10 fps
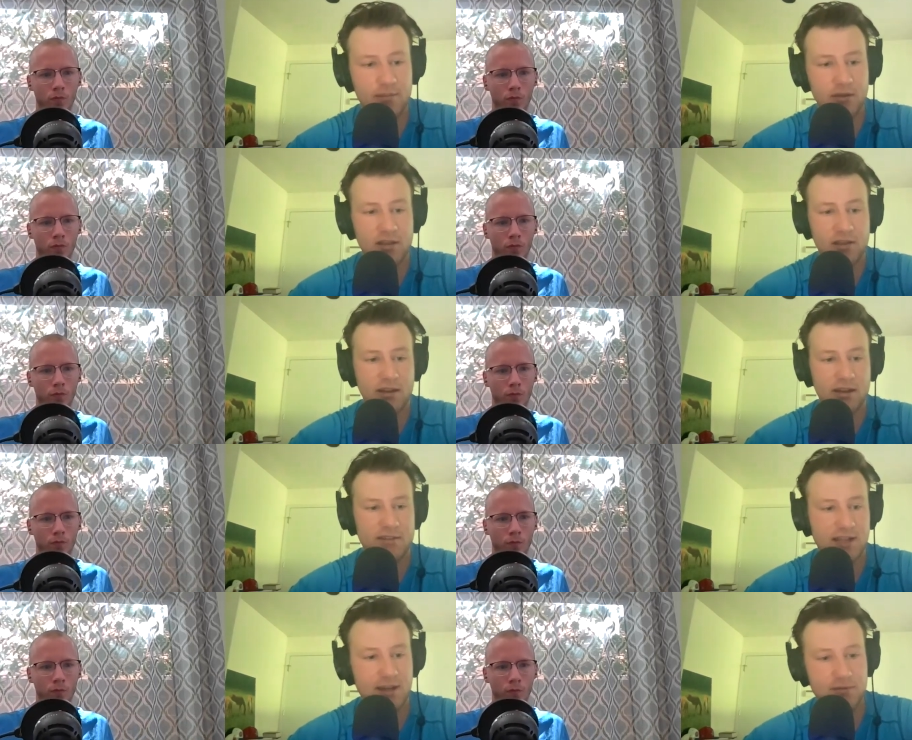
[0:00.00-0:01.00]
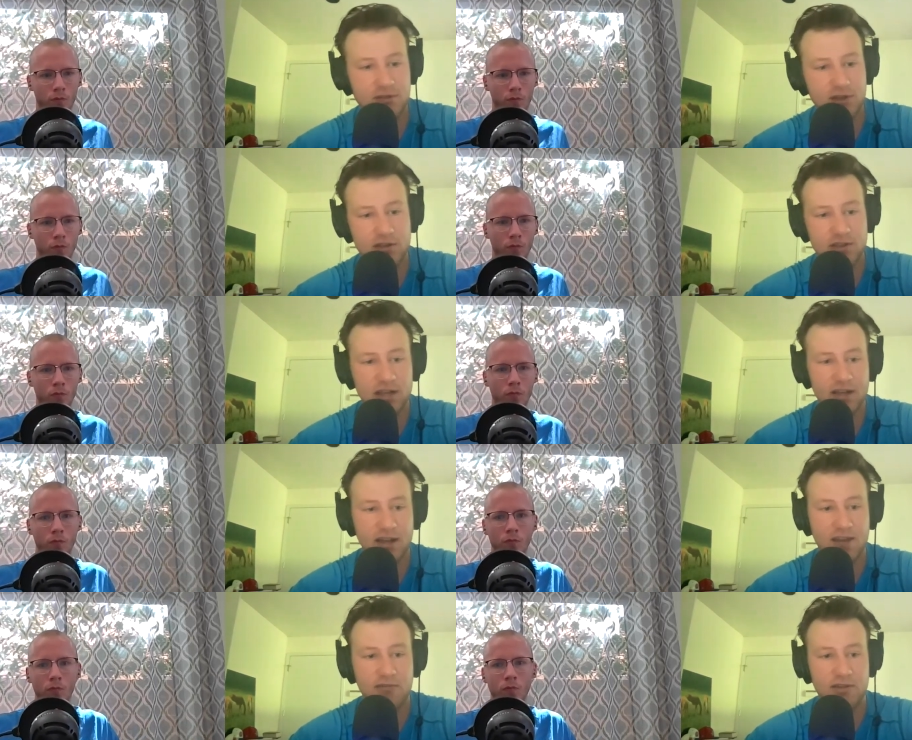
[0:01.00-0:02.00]
Speaker 1: that played in the next game J- Jaden
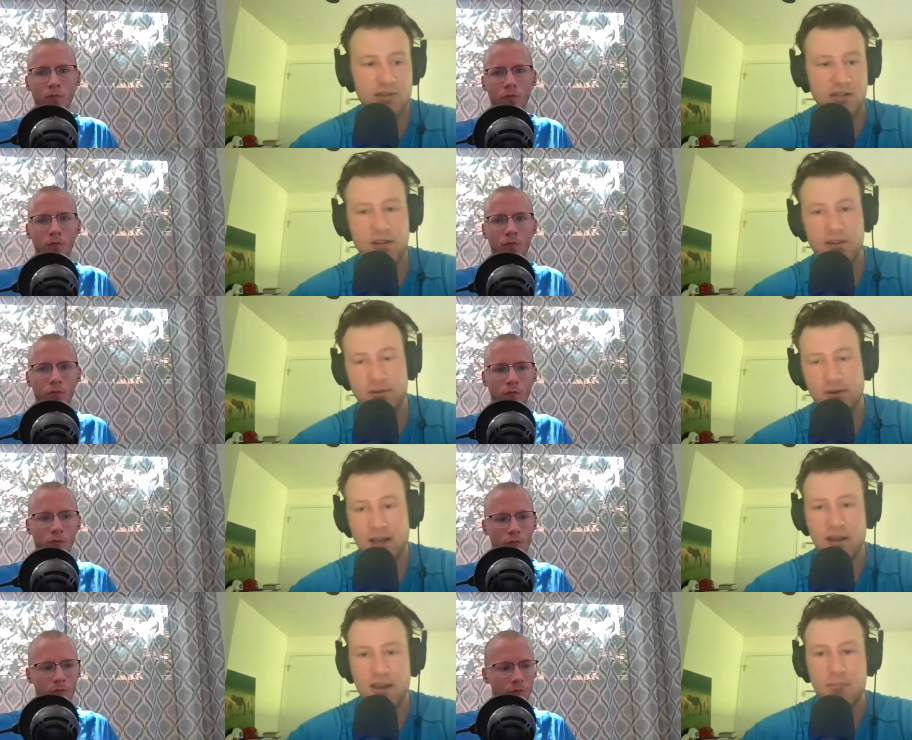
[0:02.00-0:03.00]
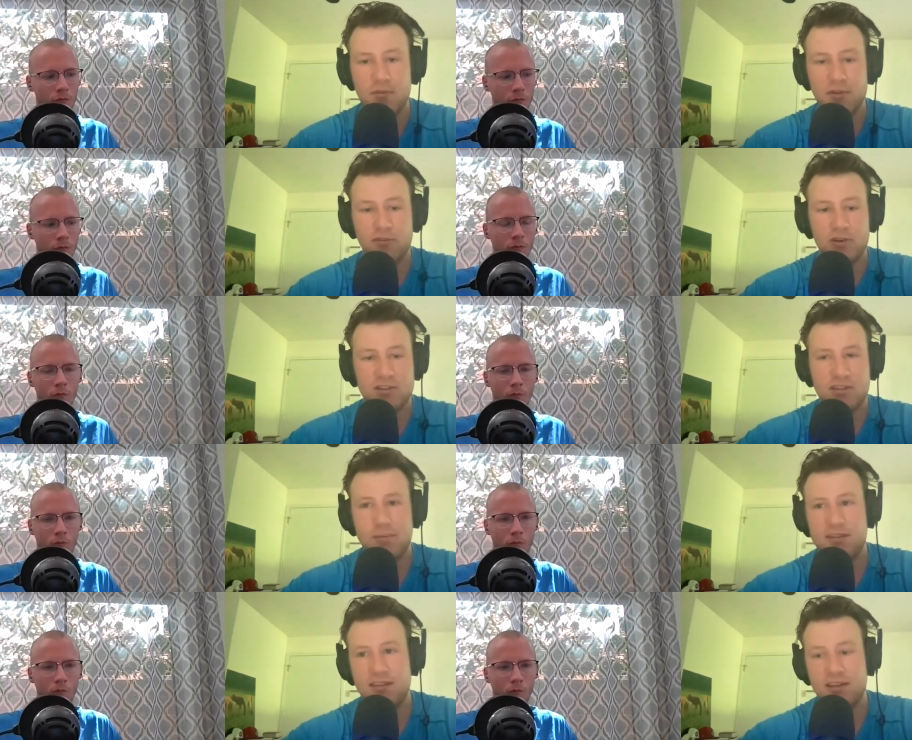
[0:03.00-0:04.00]
Ivey, Jalen Duren. But first, let
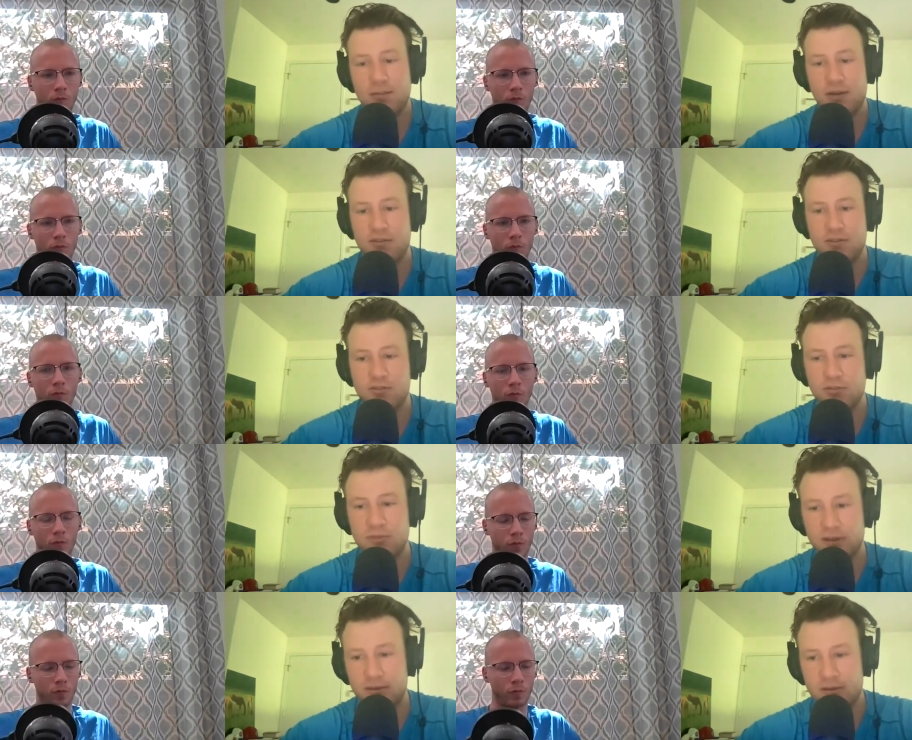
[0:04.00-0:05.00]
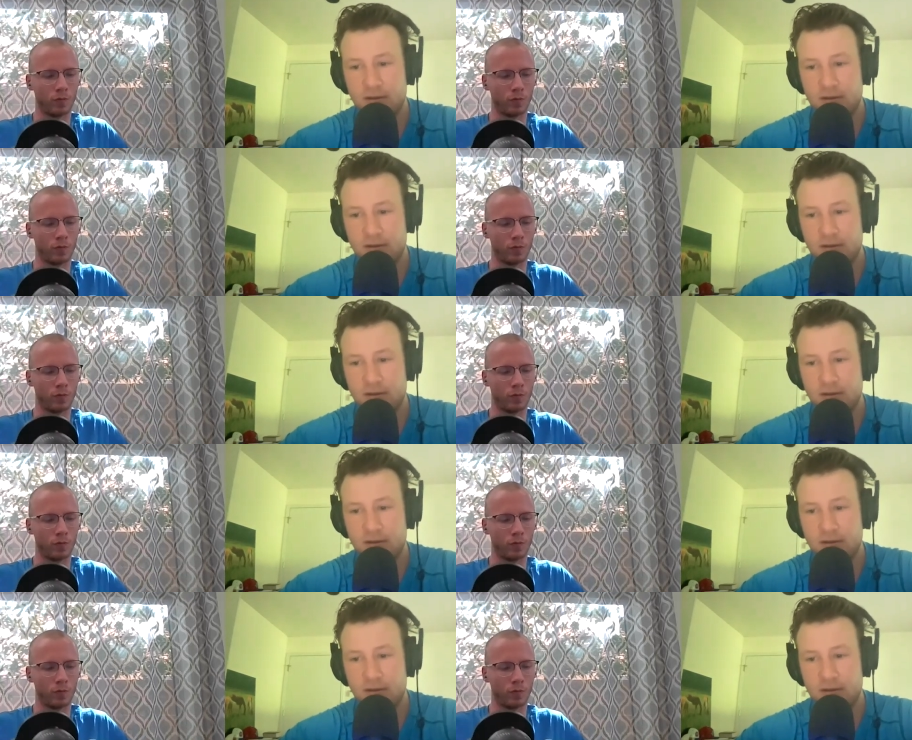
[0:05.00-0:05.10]
me tell you about Truebill.